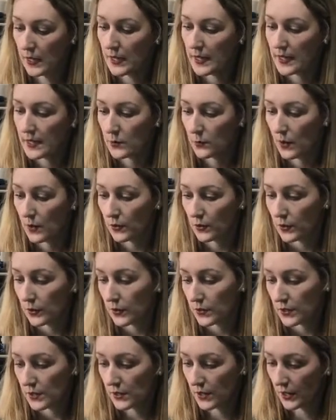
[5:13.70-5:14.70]
it's well
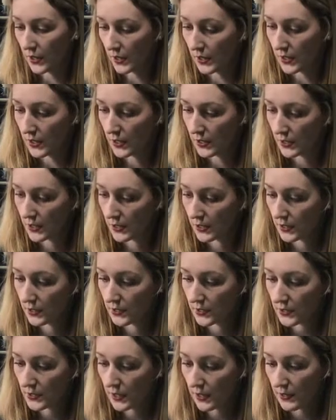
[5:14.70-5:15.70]
used.
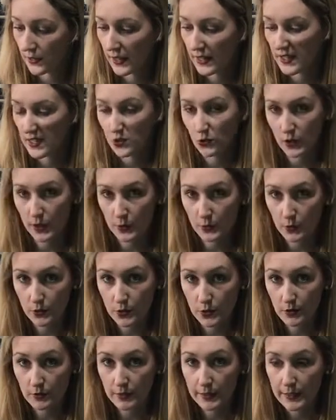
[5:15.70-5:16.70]
So any tray will
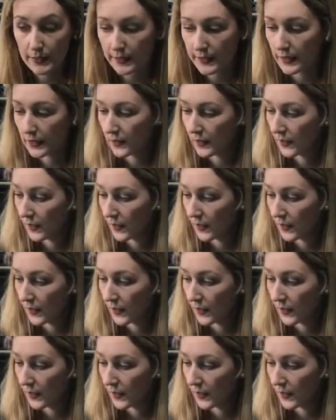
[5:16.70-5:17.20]
do really.